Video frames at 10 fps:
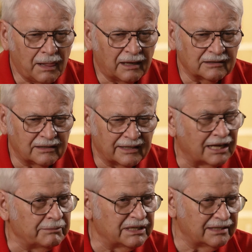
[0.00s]
until I
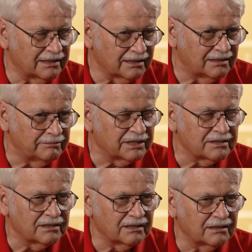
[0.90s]
got my ticket to make
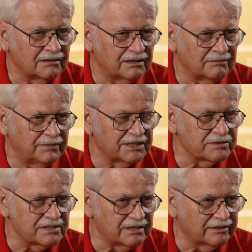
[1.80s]
sure that bus
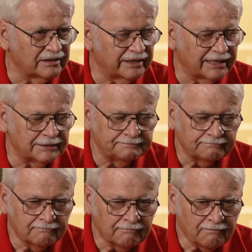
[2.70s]
was still there yet.
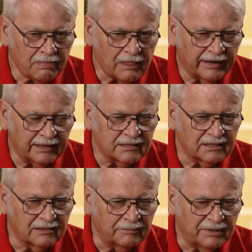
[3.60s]
And he
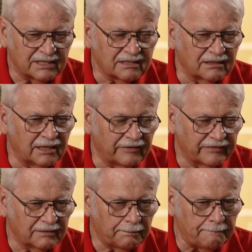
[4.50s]
said that the bus had
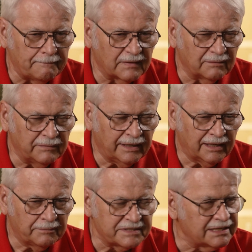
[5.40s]
left. The
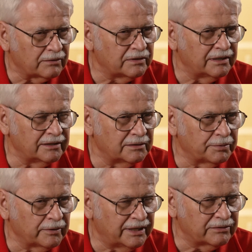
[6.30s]
Minneapolis Aquatennial
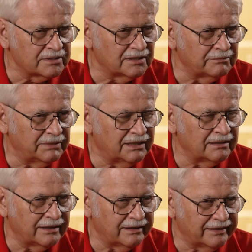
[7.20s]
parade was going to
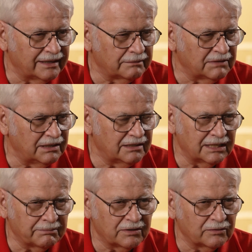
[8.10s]
begin that night, and he'd
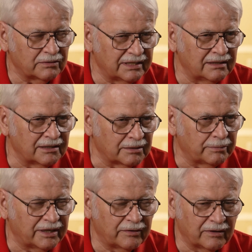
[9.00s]
take me to a hotel on the
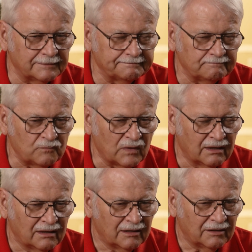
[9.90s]
parade route.
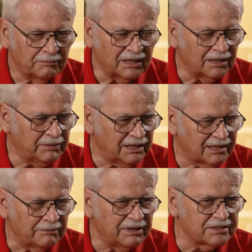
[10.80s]
But in the
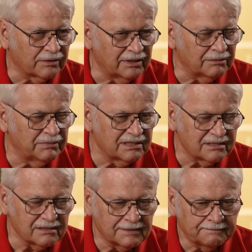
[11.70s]
meantime, he'd screen the
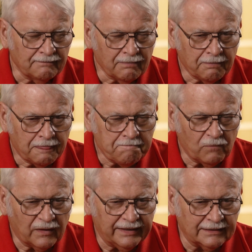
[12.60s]
buses.
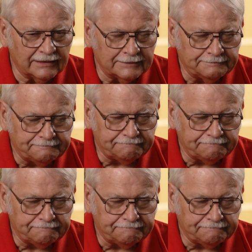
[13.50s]
And uh,